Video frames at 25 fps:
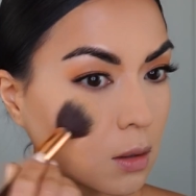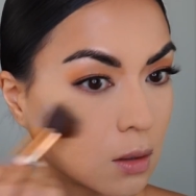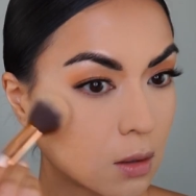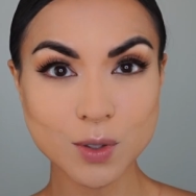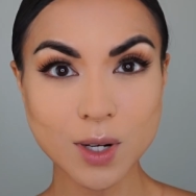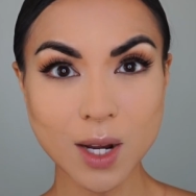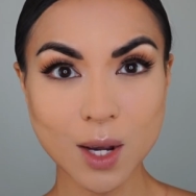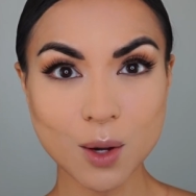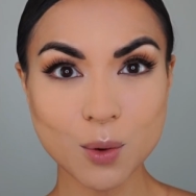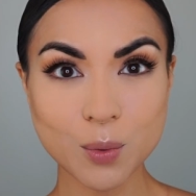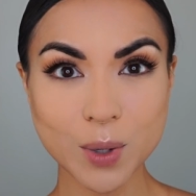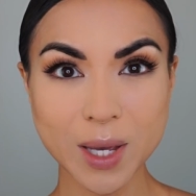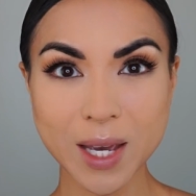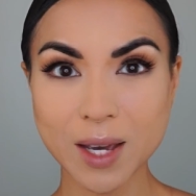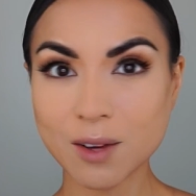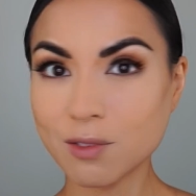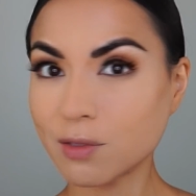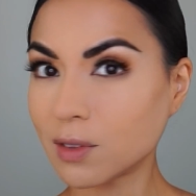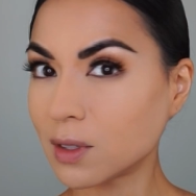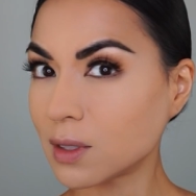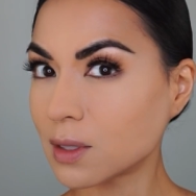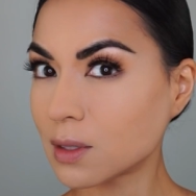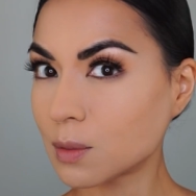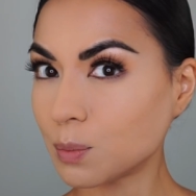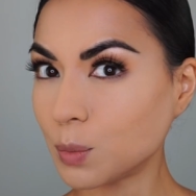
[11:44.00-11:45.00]
Now we
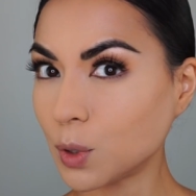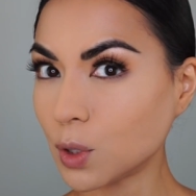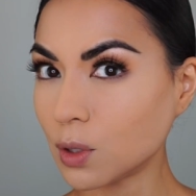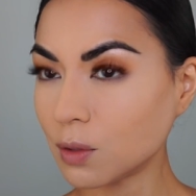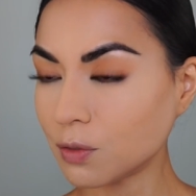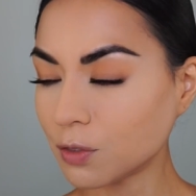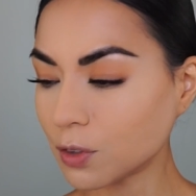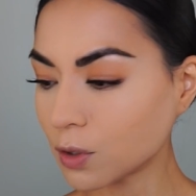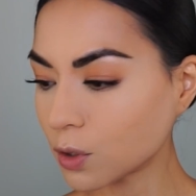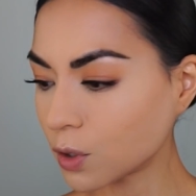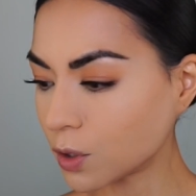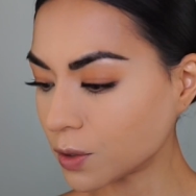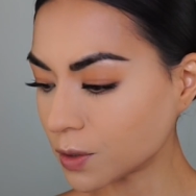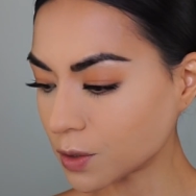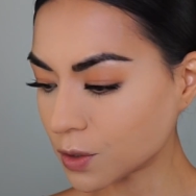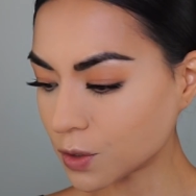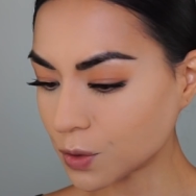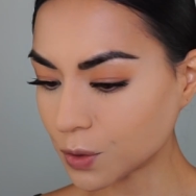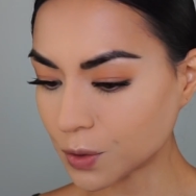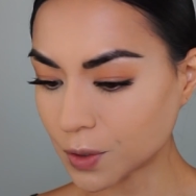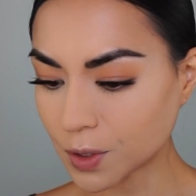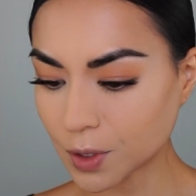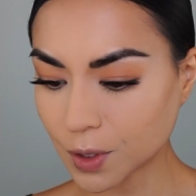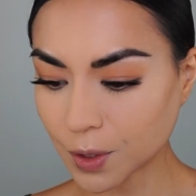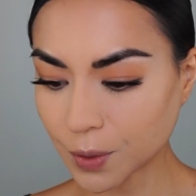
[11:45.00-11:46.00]
have this beautiful
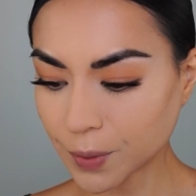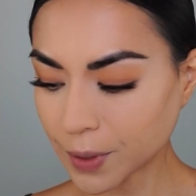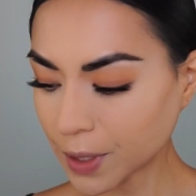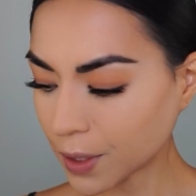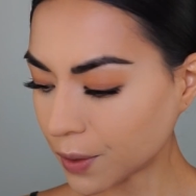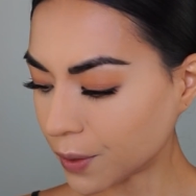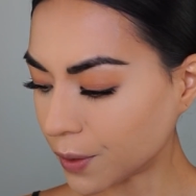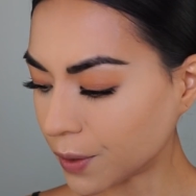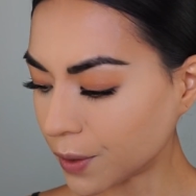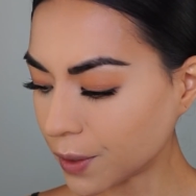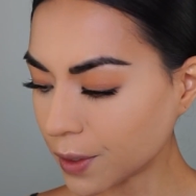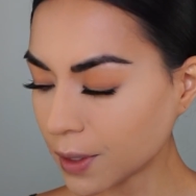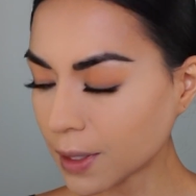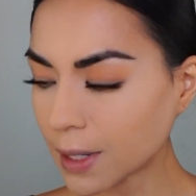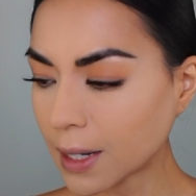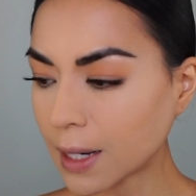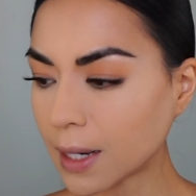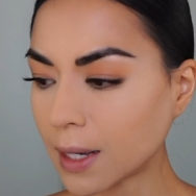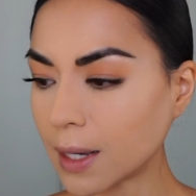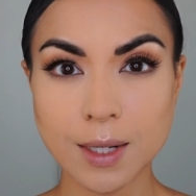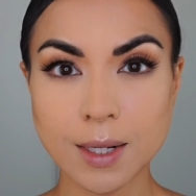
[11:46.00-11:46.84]
contour going on,